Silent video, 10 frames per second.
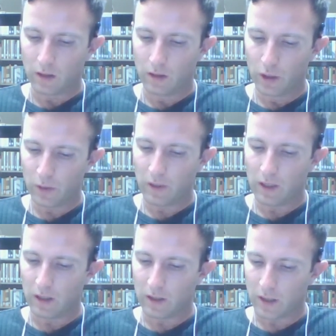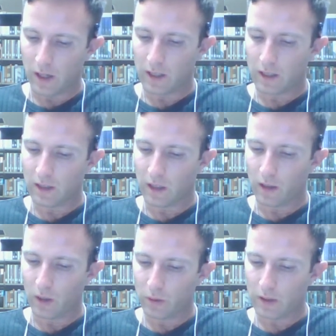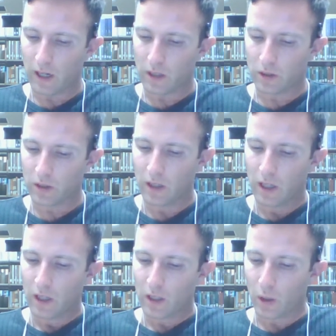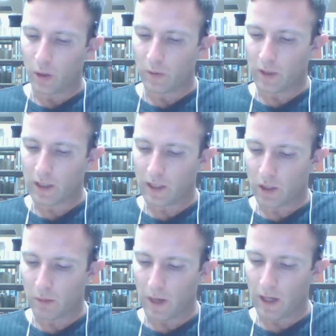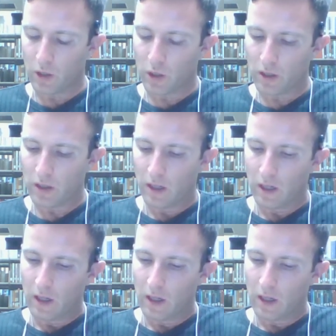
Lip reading: host feed and the socket and the host catcher, going over the connection manager,